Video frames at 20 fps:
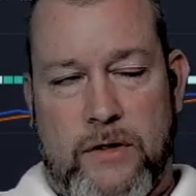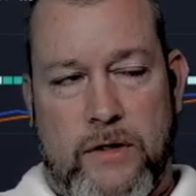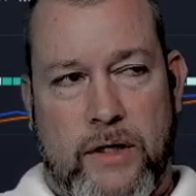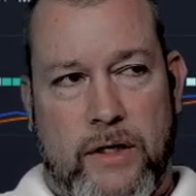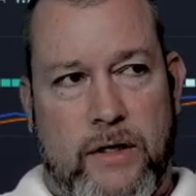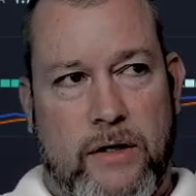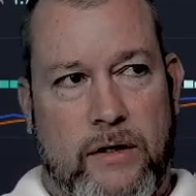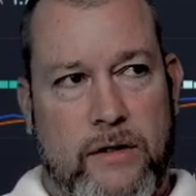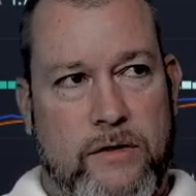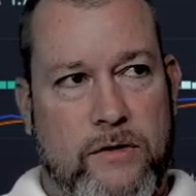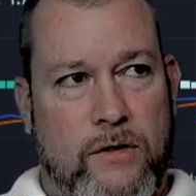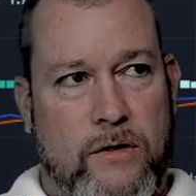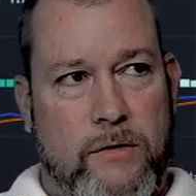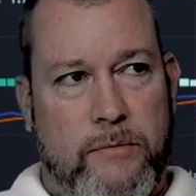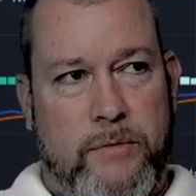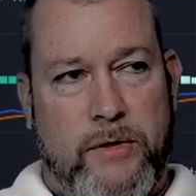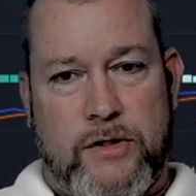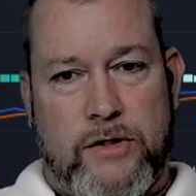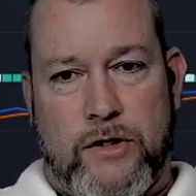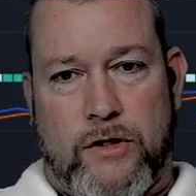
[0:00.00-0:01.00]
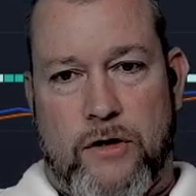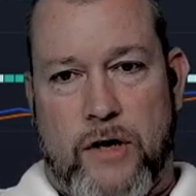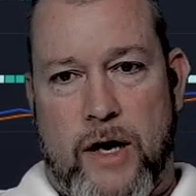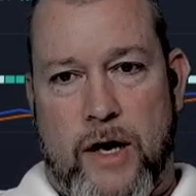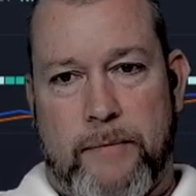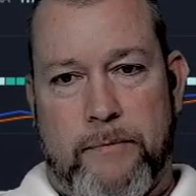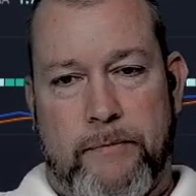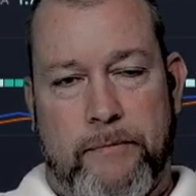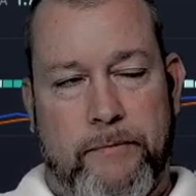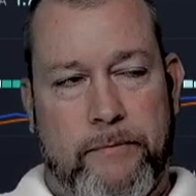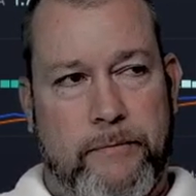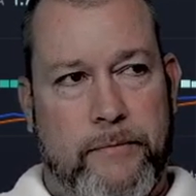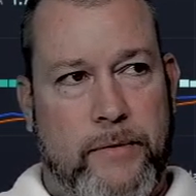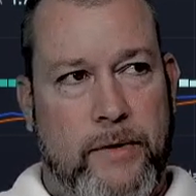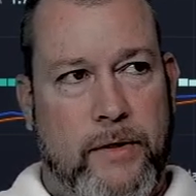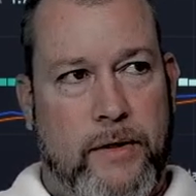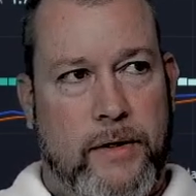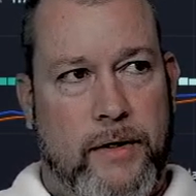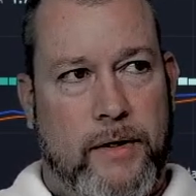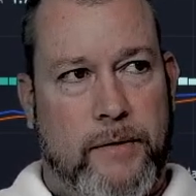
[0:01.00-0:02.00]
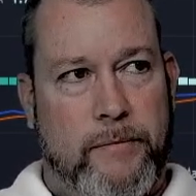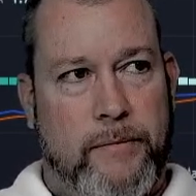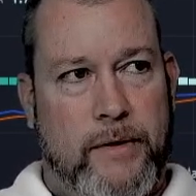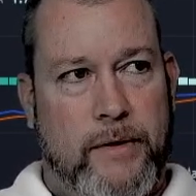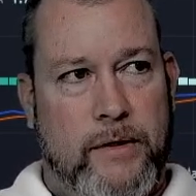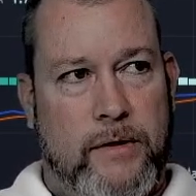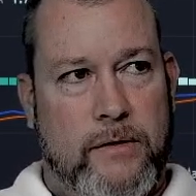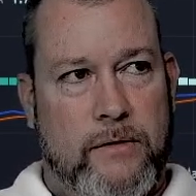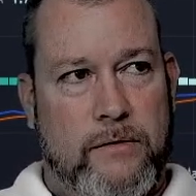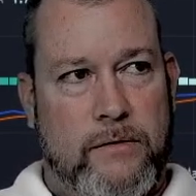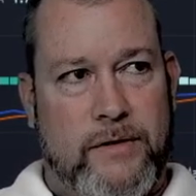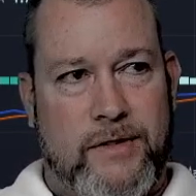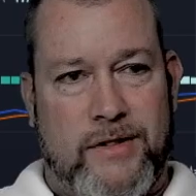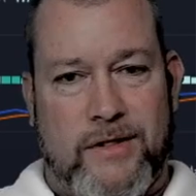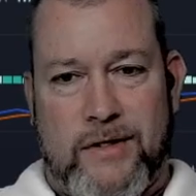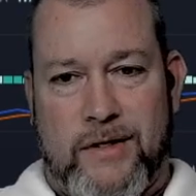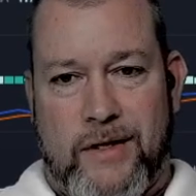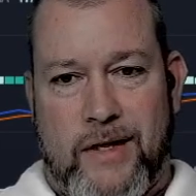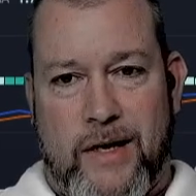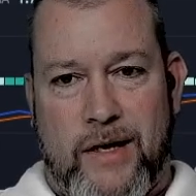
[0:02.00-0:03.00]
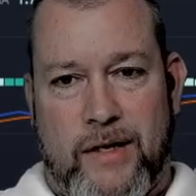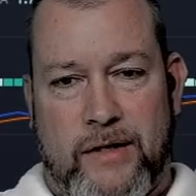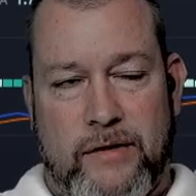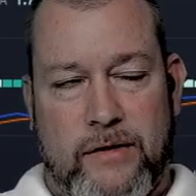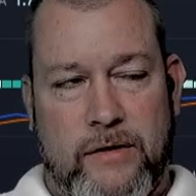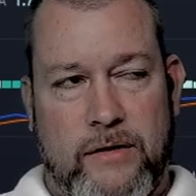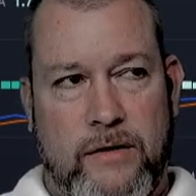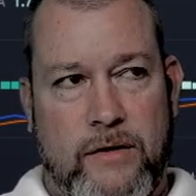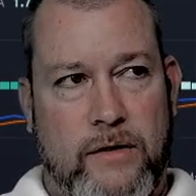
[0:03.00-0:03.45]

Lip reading: Like, it's all a bunch of crap. I don't listen to that.